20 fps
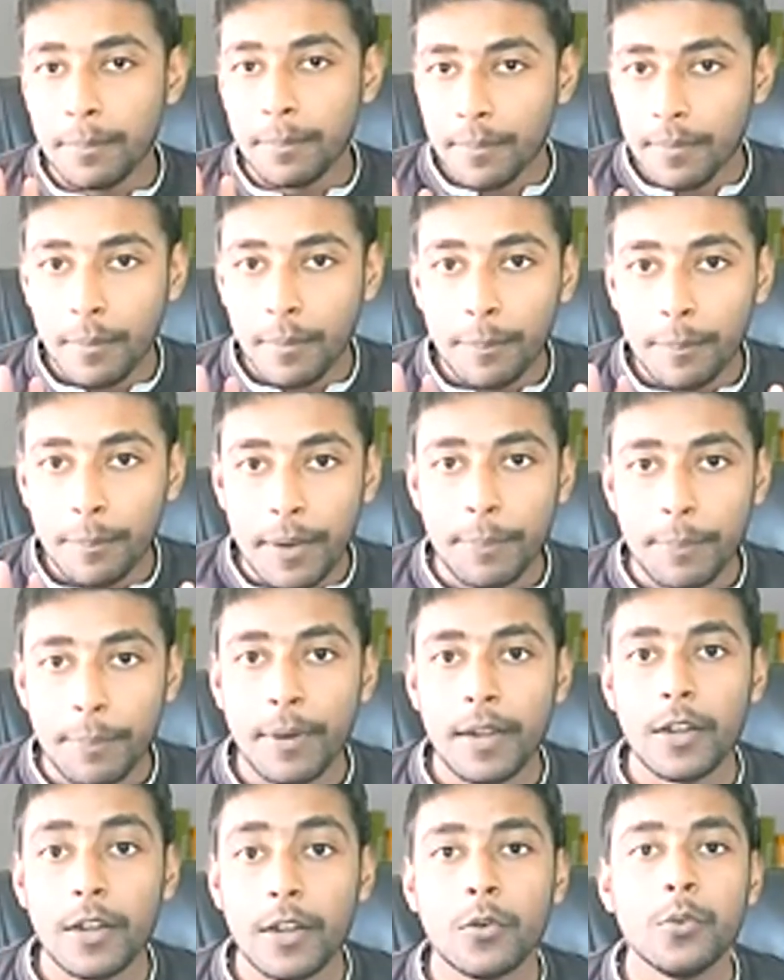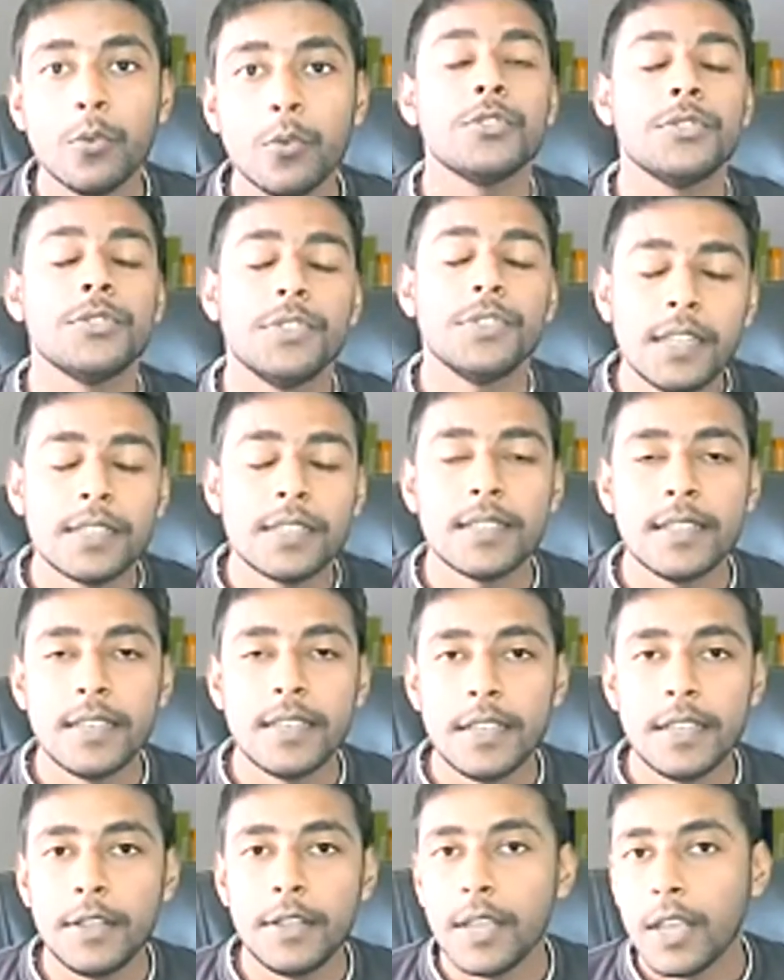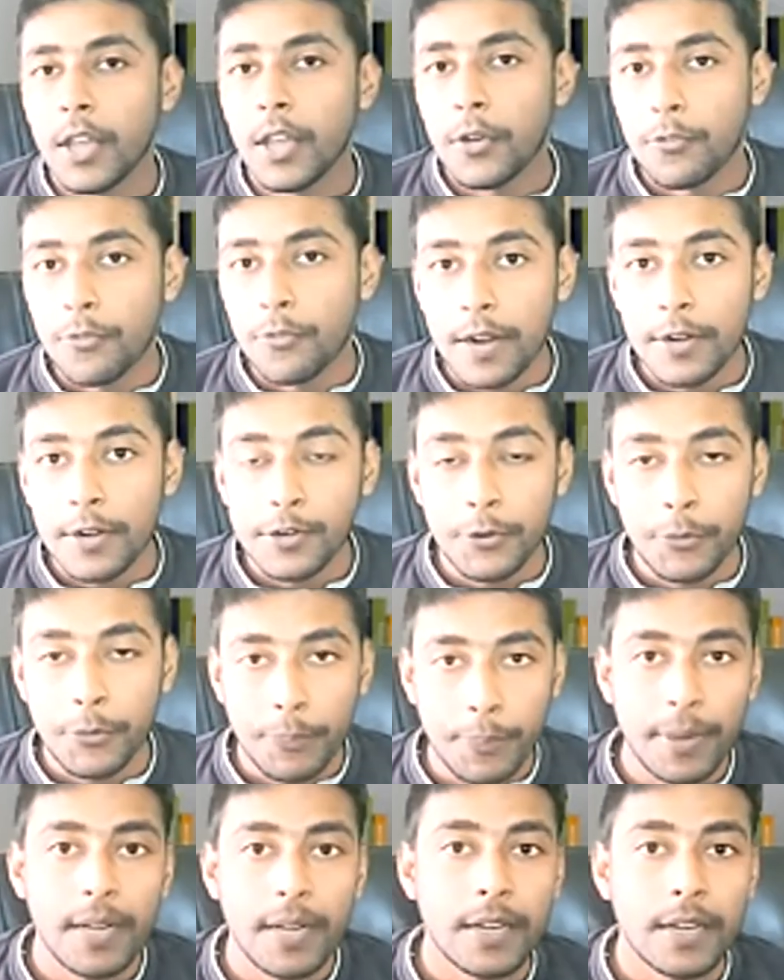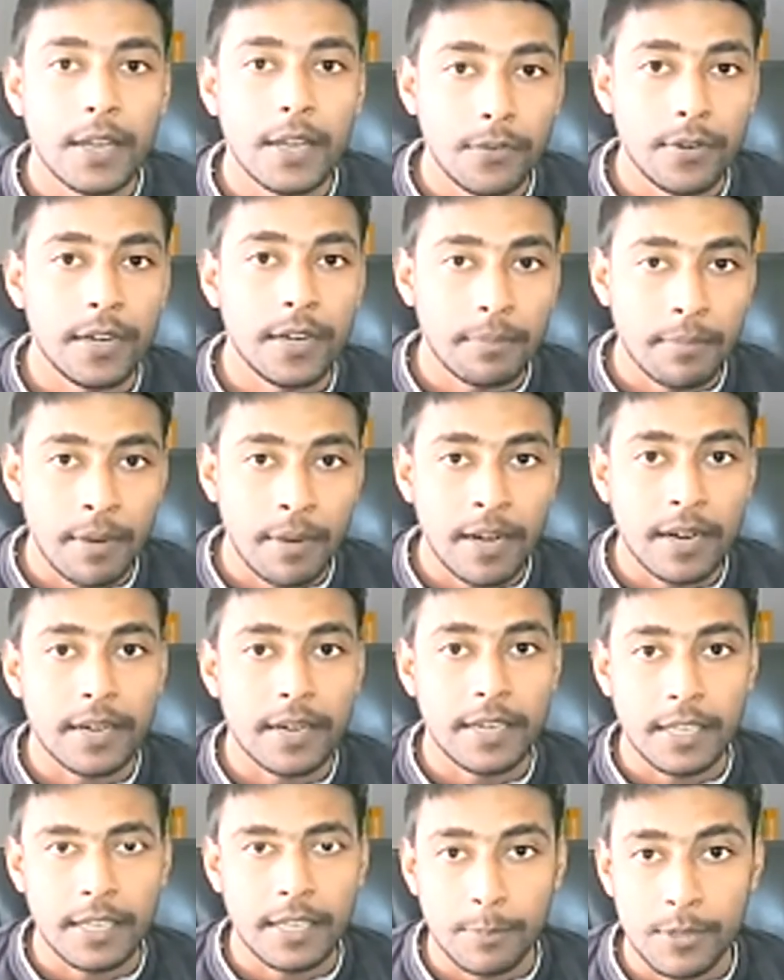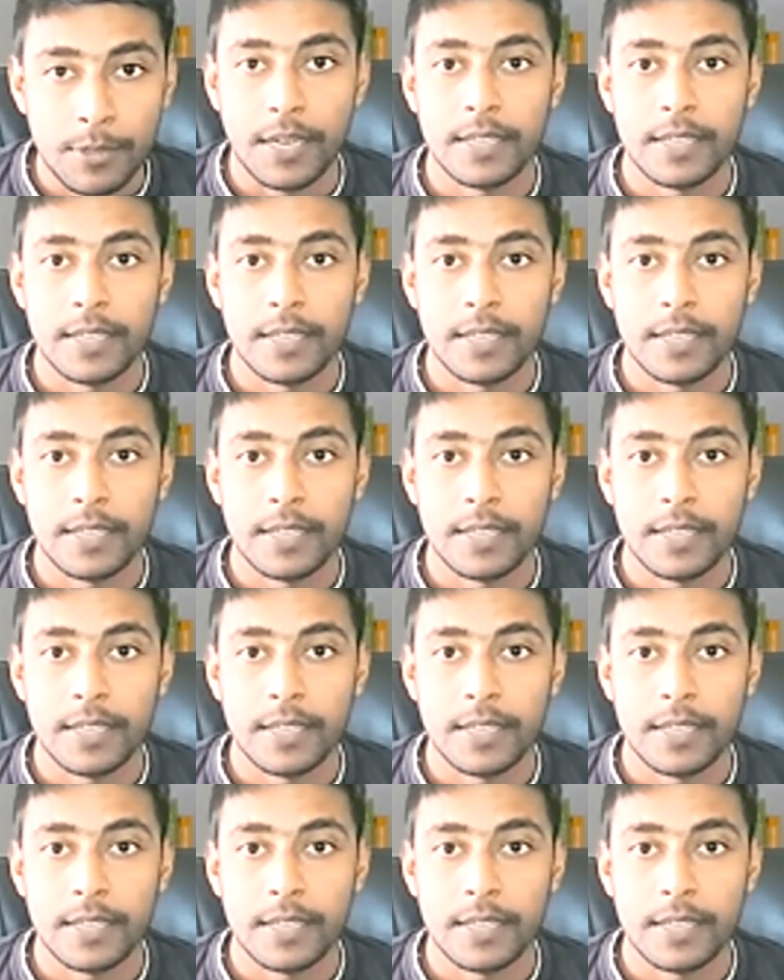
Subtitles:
people who seriously want to build affiliate marketing business.